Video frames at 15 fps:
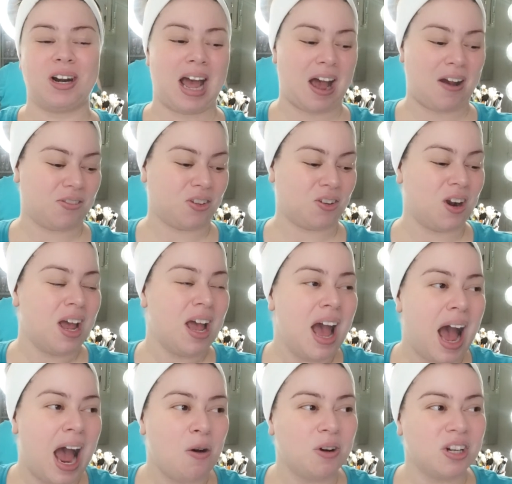and after.
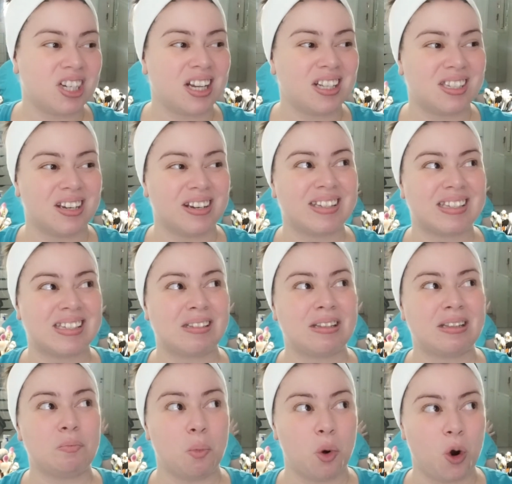I wish I took
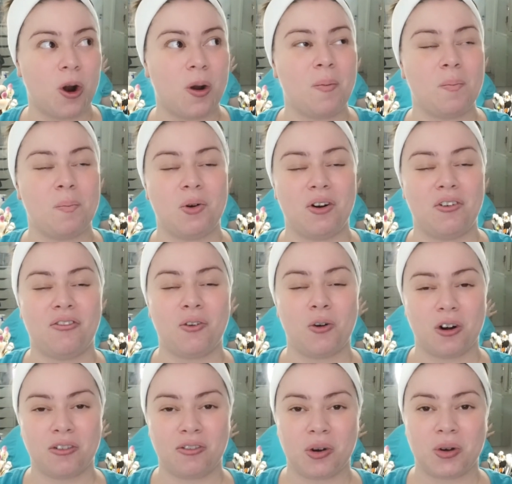more
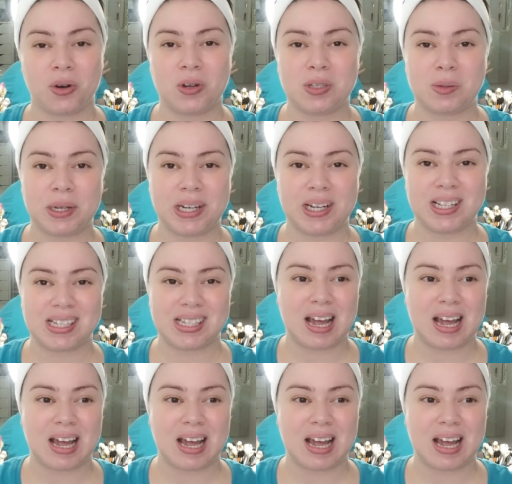before photos because,